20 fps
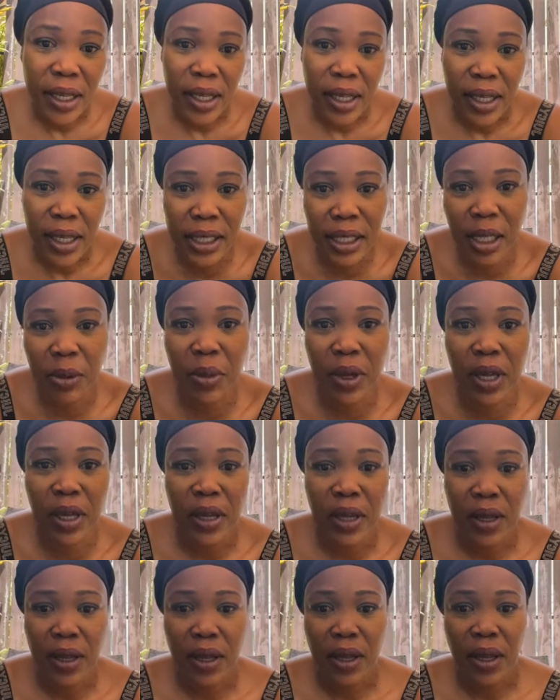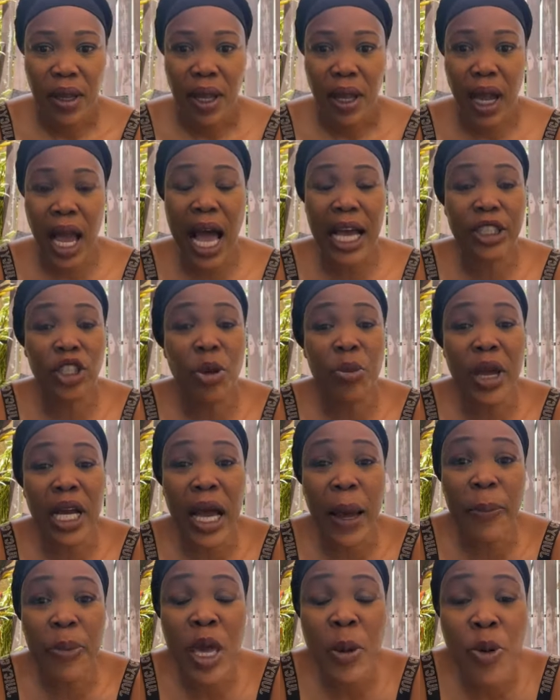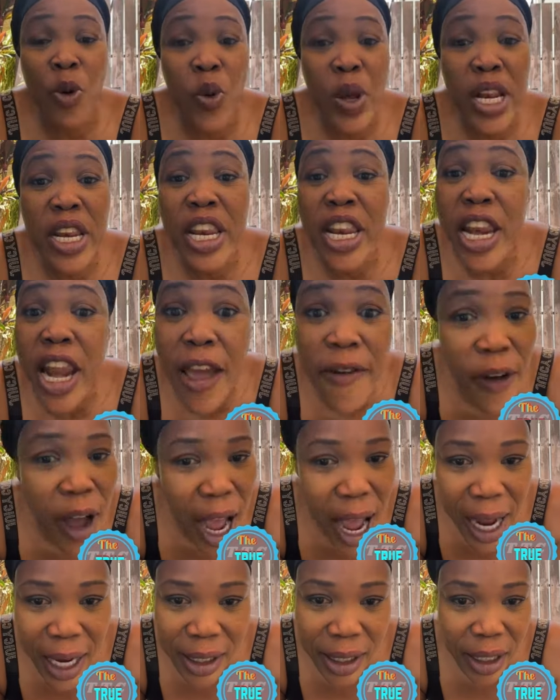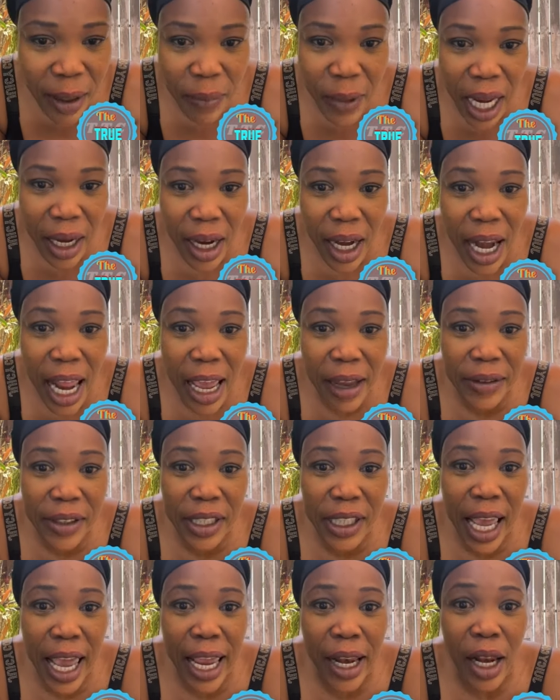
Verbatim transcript: You see me? Because Jamaica people will never accept that the lifestyle.